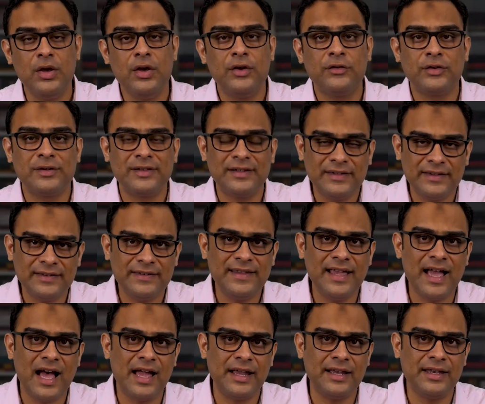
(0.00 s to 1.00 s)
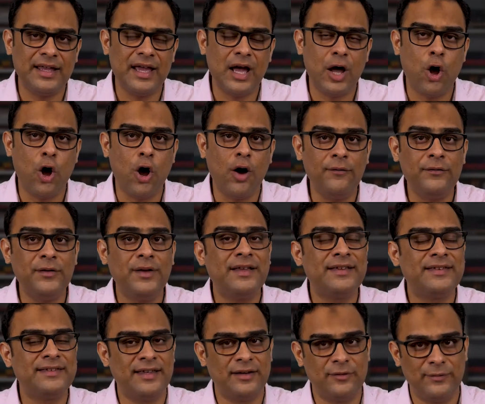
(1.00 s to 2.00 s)
So this is the idea of
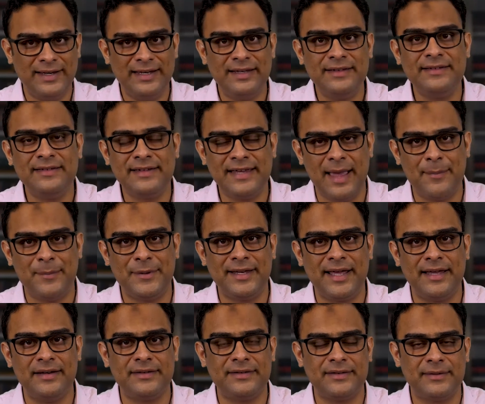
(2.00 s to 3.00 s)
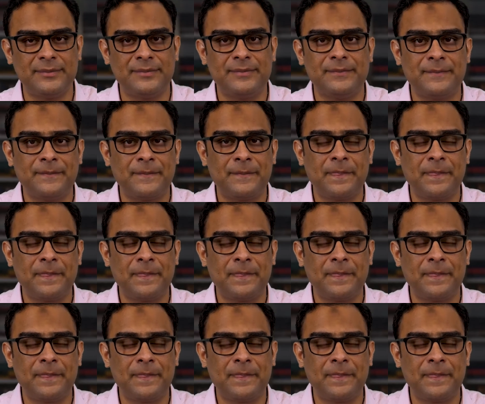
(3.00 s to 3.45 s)
surveillance capitalism.